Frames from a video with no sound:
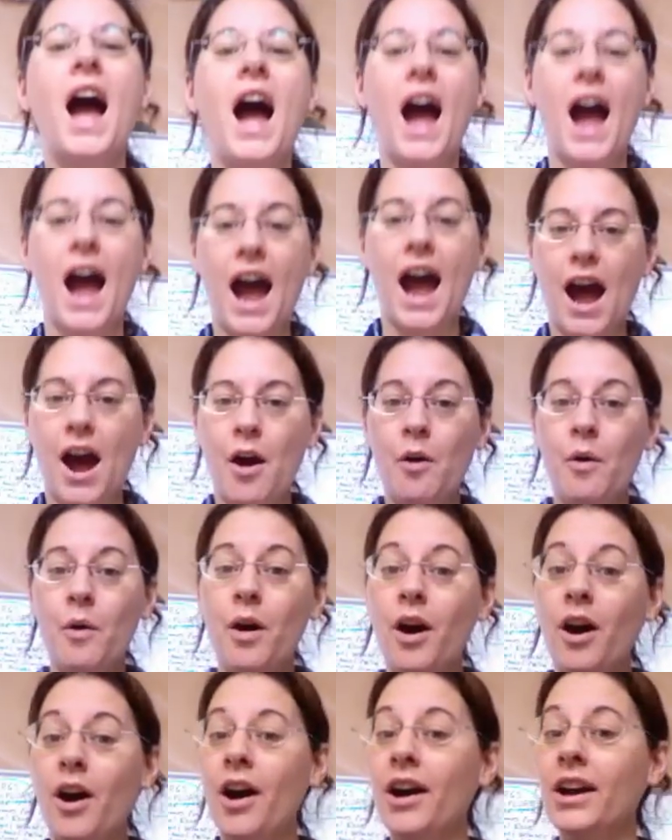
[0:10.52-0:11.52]
How
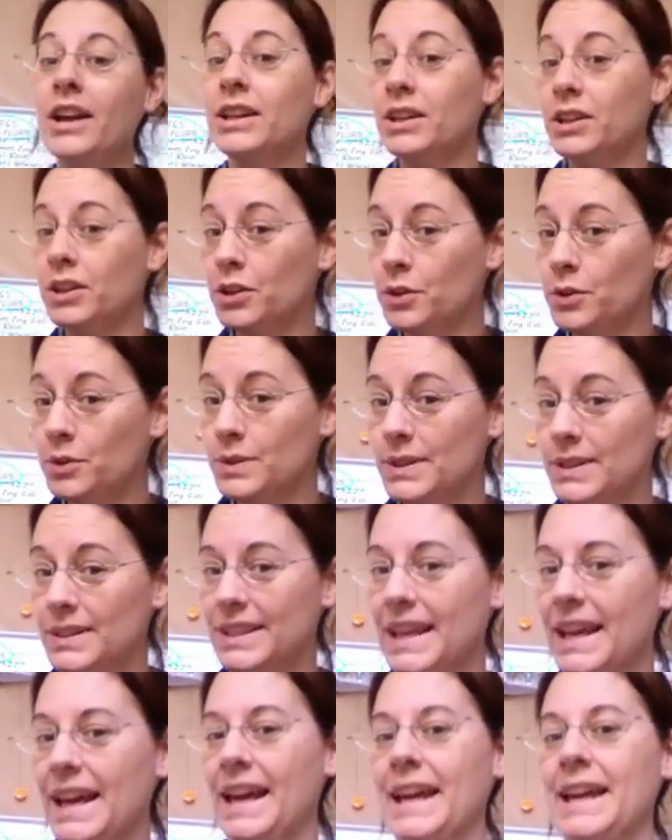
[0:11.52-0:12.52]
are you
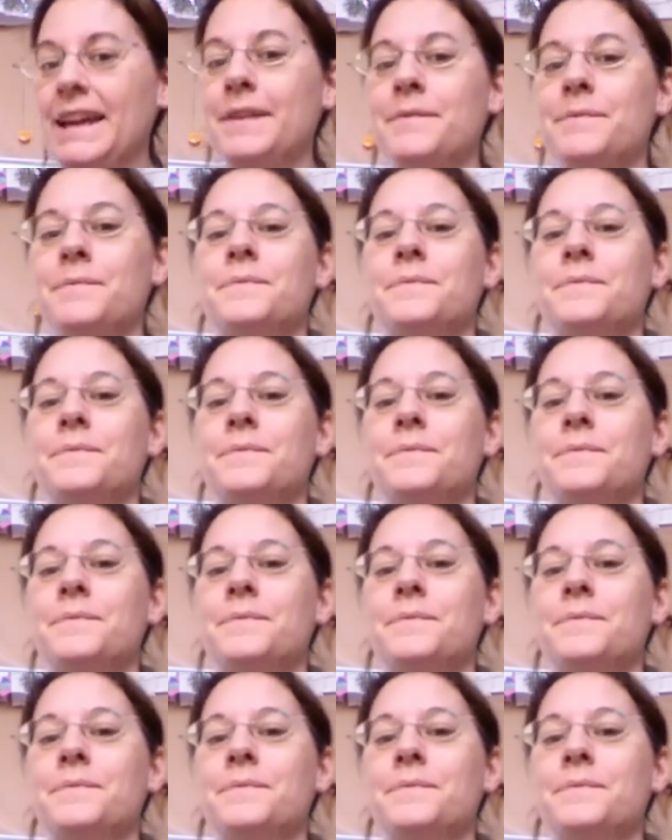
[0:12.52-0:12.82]
today?